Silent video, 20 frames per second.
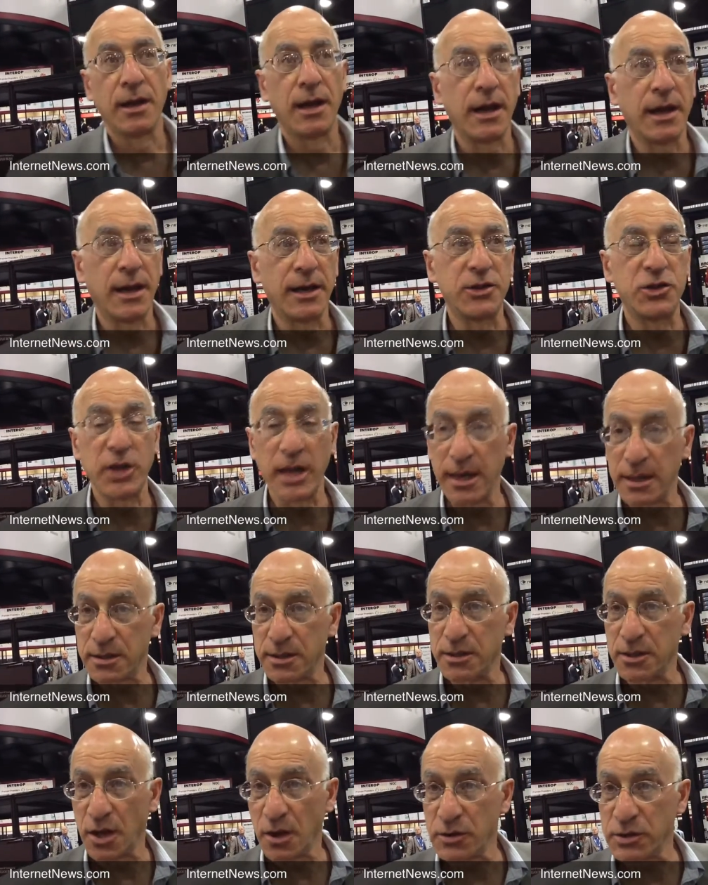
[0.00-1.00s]
uh,
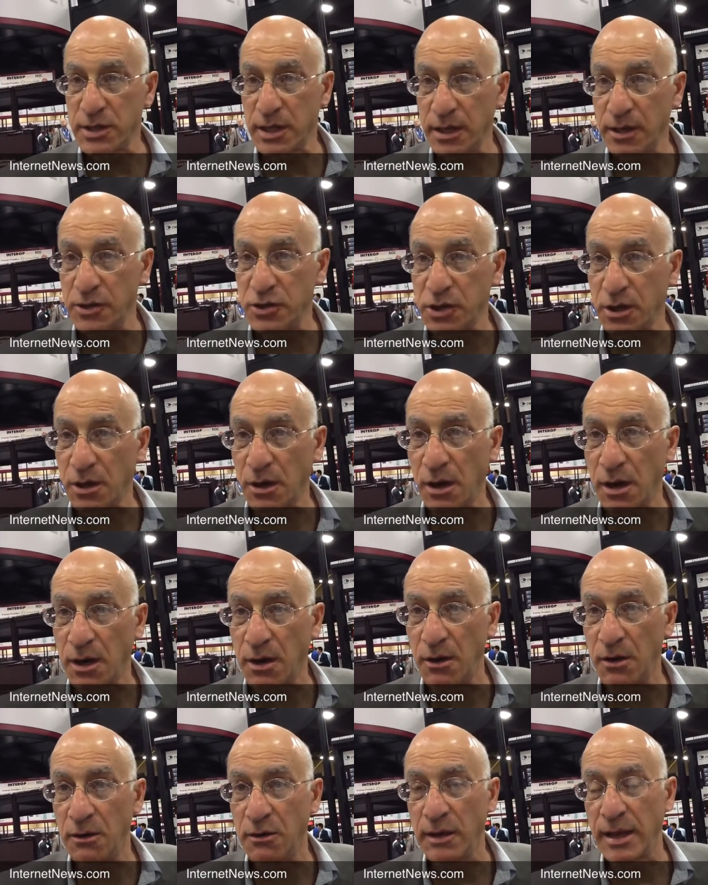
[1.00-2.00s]
Genesis hosting in
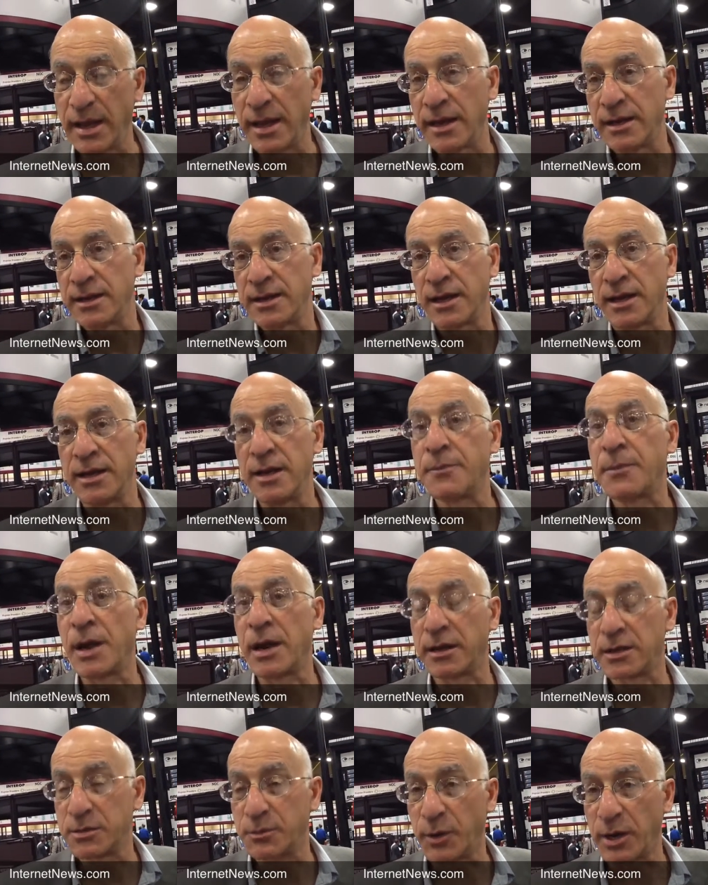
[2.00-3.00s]
Chicago and right. uh,
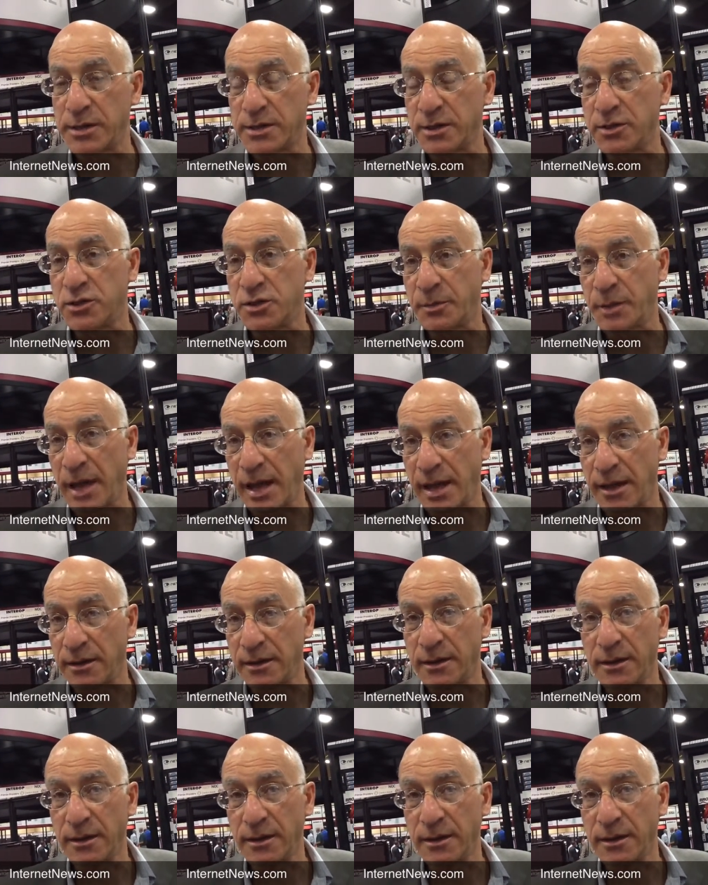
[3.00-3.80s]
Nippon Express in Japan.